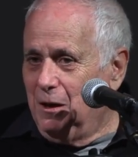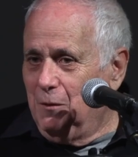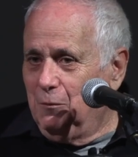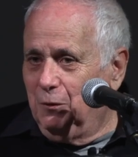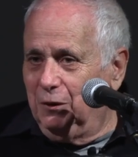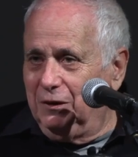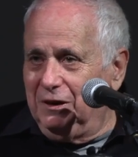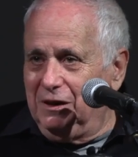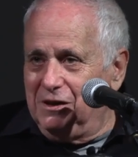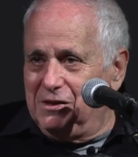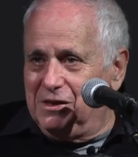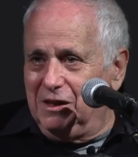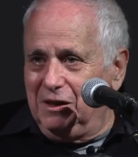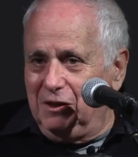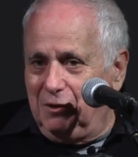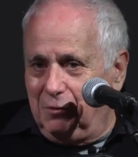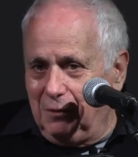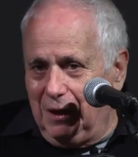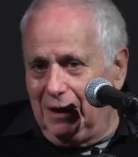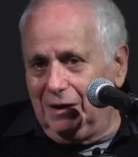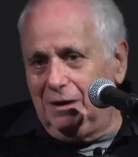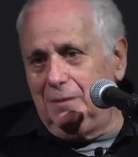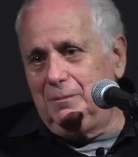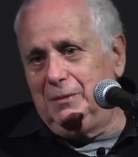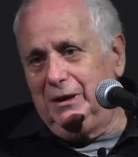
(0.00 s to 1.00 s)
What is
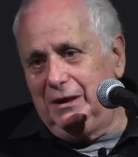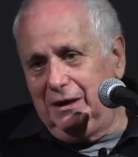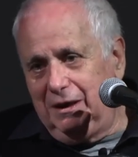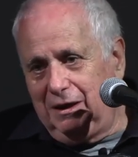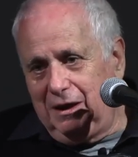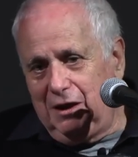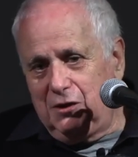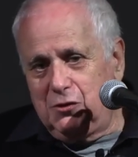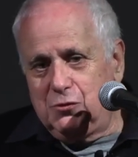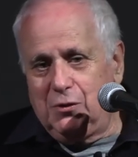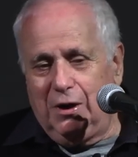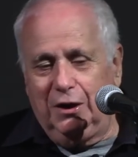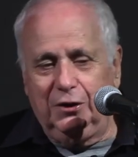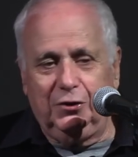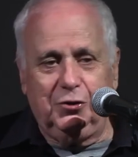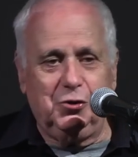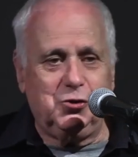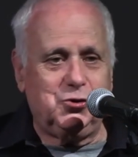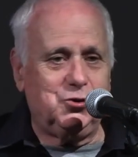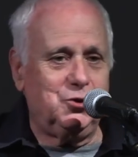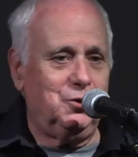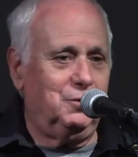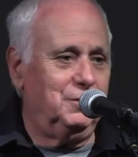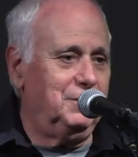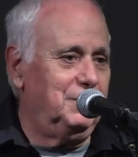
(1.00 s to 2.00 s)
incredible, and I try to
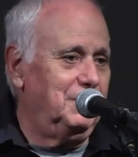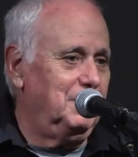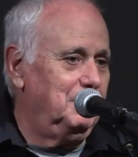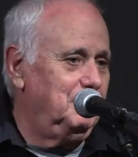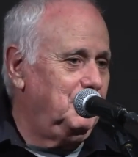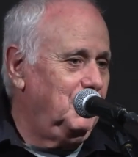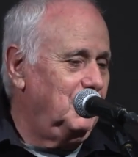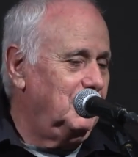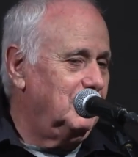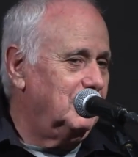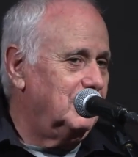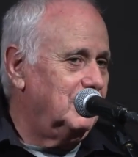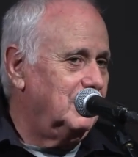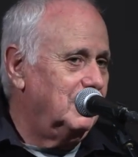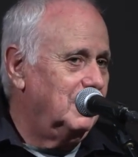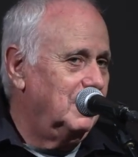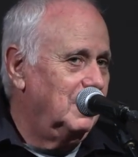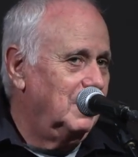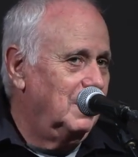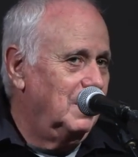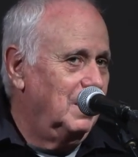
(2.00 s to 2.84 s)
show in the book,